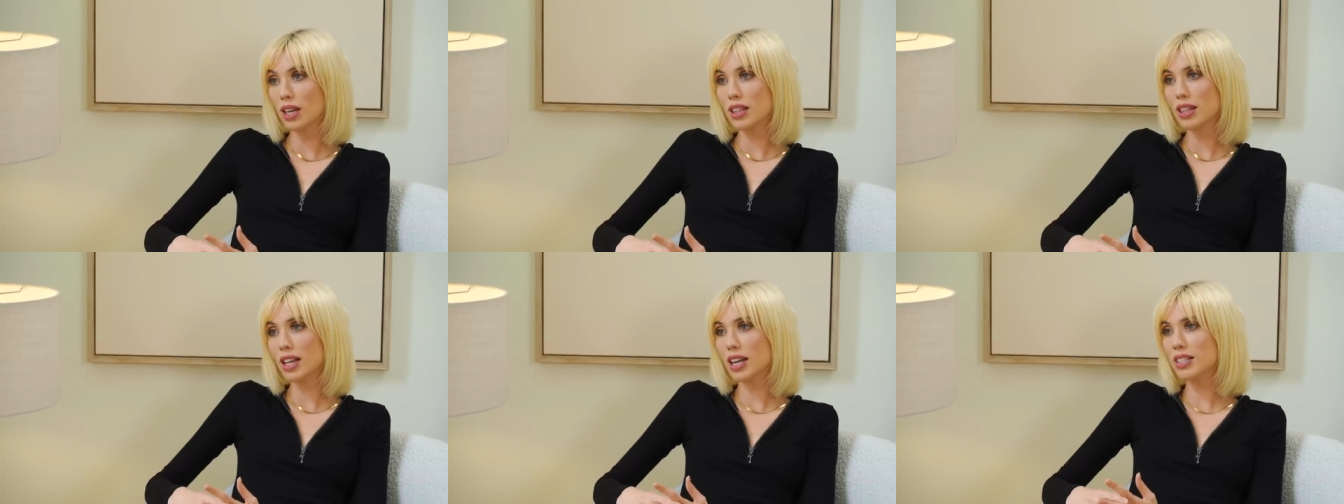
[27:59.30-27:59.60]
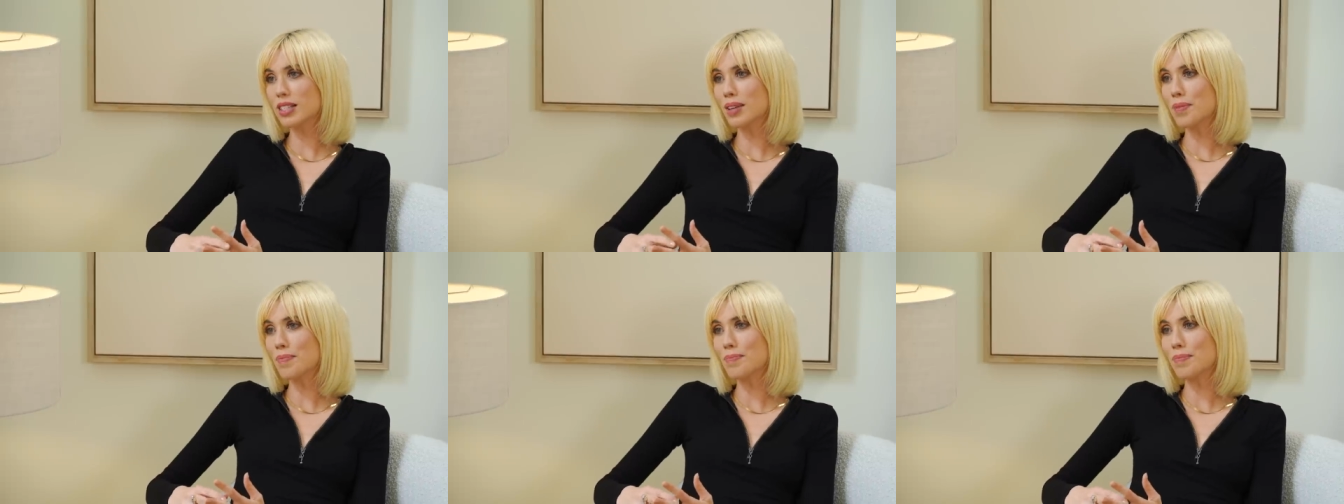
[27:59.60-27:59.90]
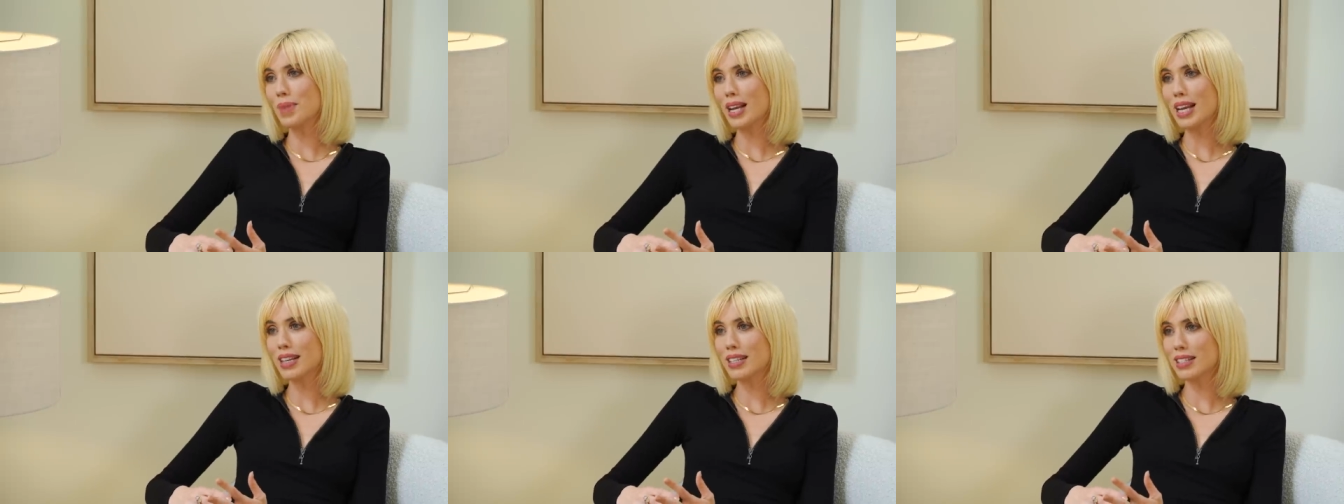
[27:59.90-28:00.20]
Mm-hmm. That's
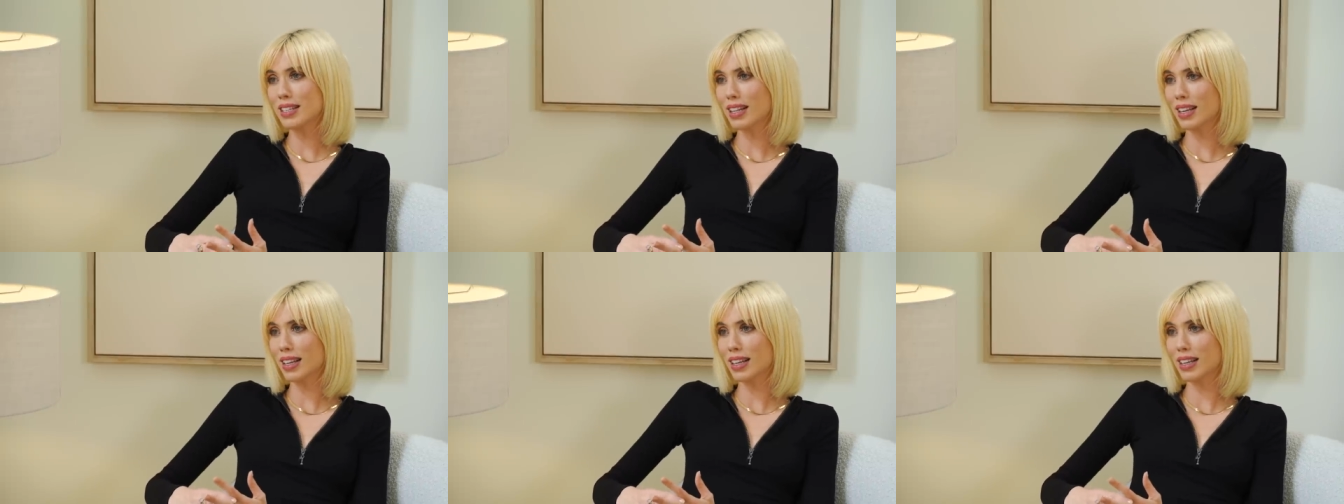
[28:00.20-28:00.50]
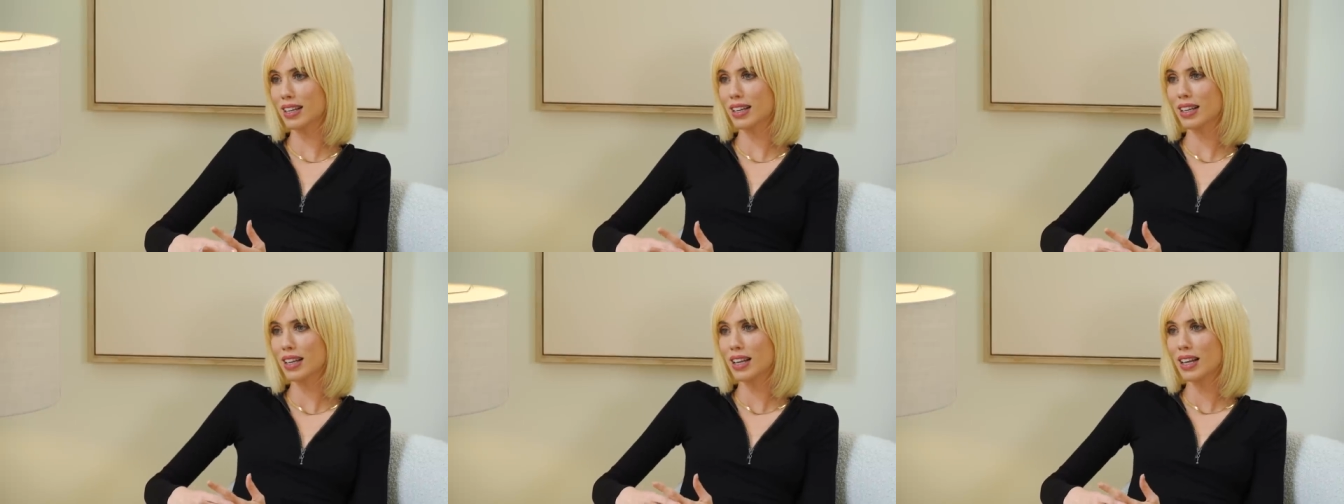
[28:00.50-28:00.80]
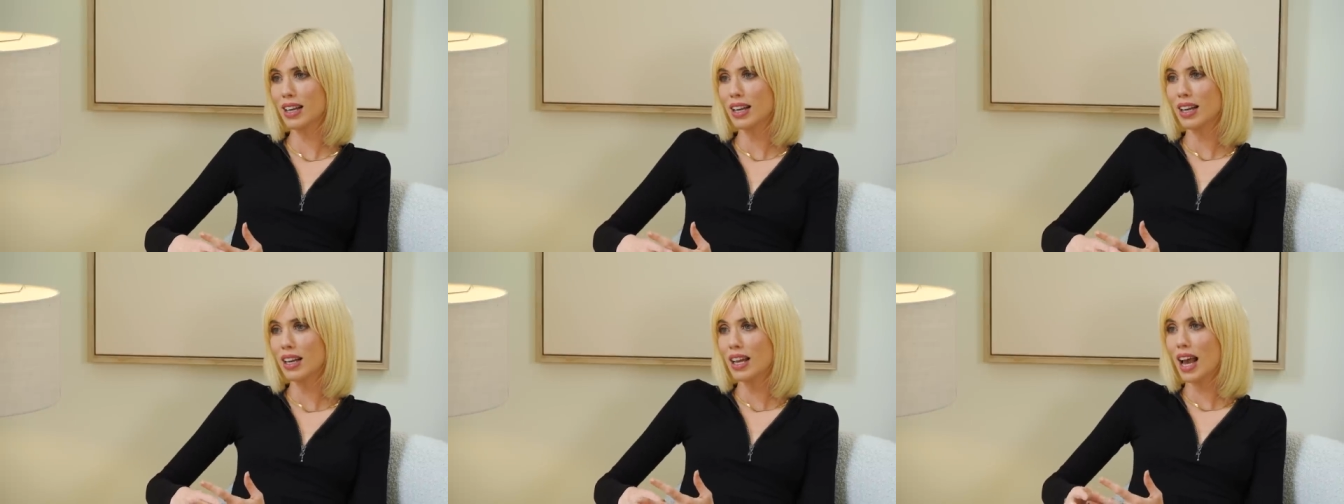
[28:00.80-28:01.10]
amazing.
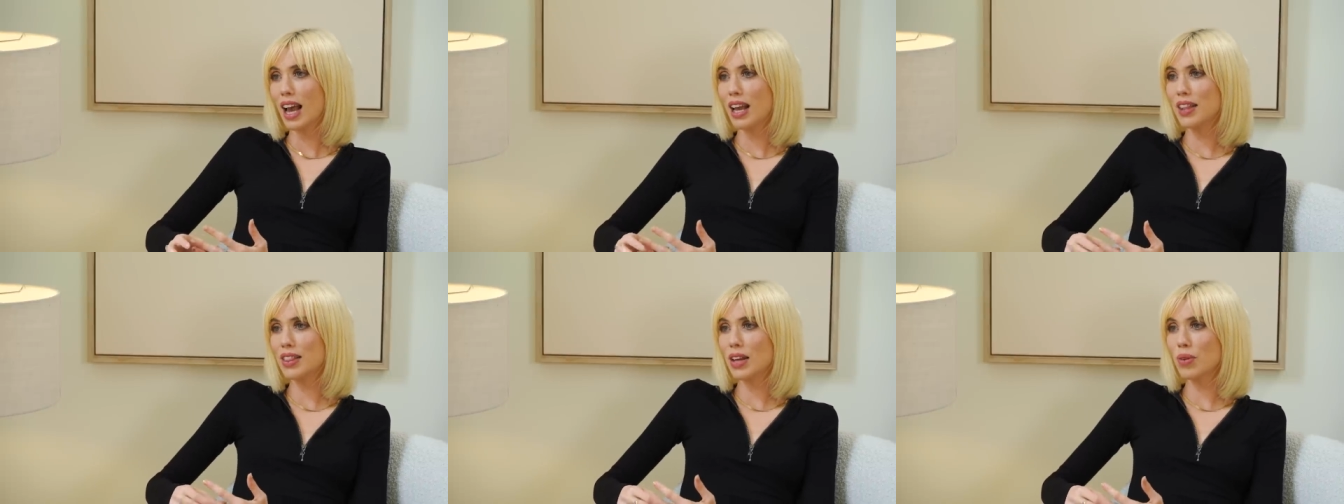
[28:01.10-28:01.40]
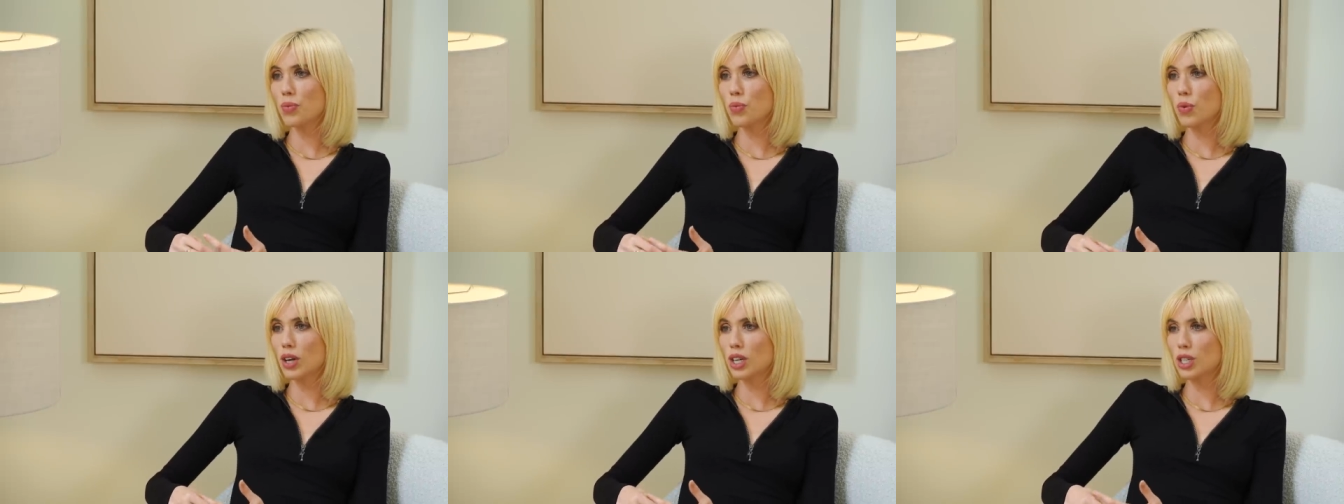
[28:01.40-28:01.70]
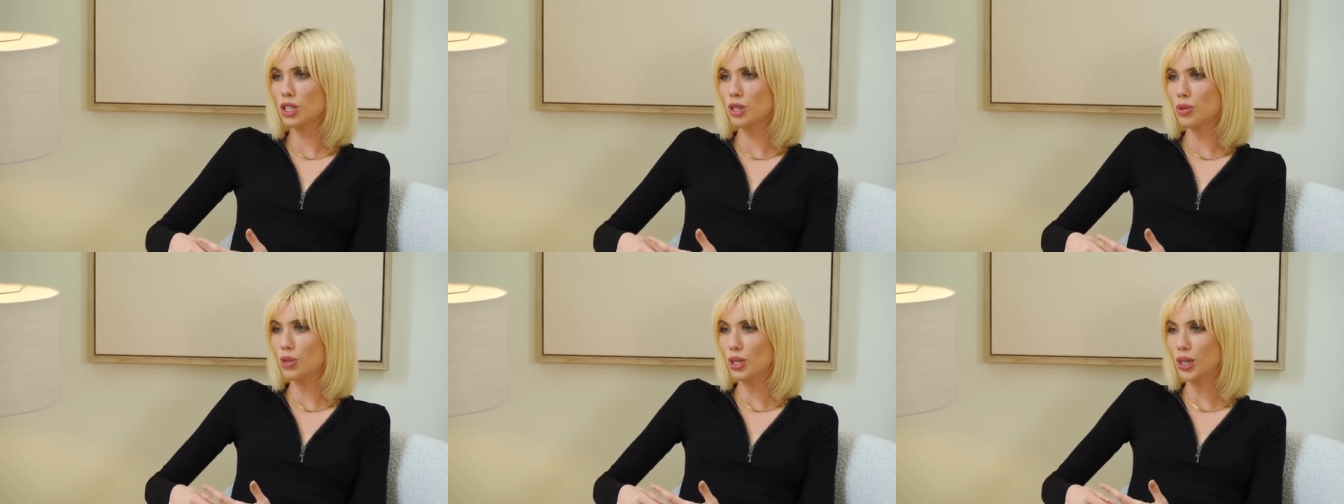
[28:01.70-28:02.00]
Yeah. And then what
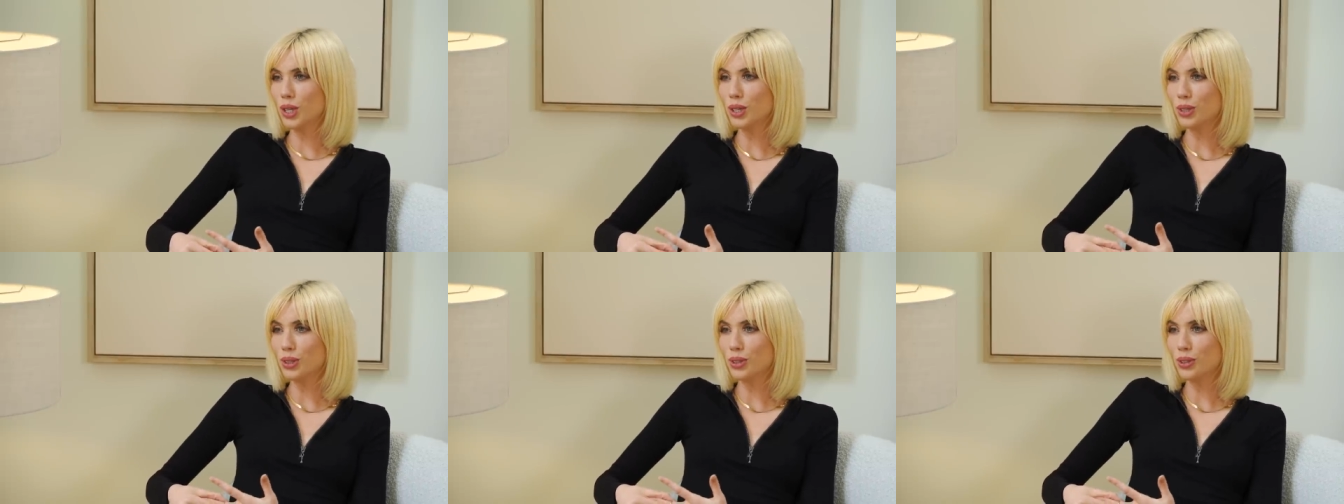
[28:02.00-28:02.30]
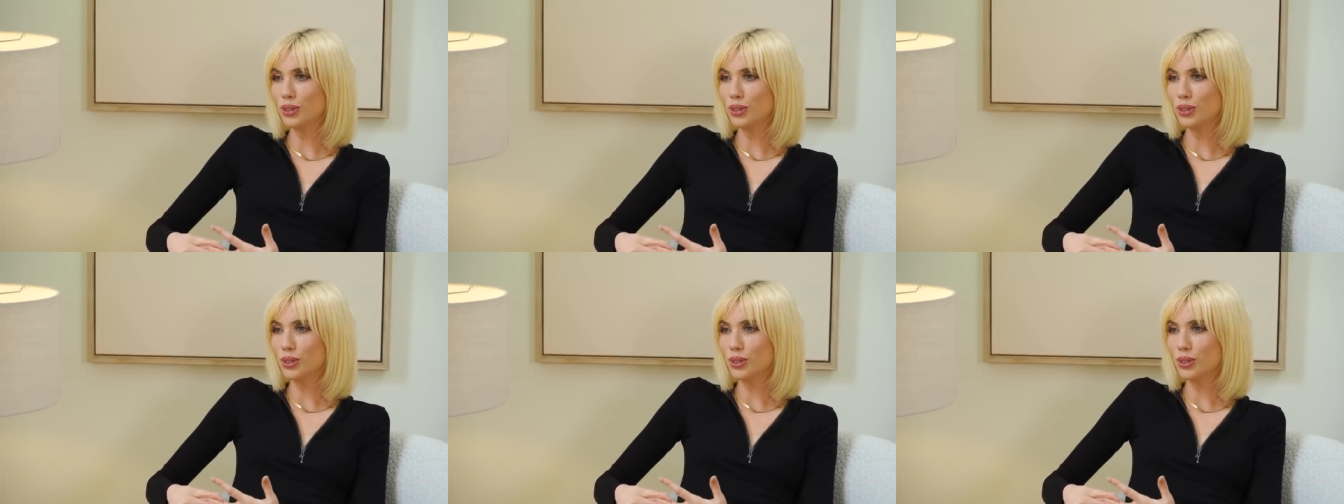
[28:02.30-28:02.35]
did you do?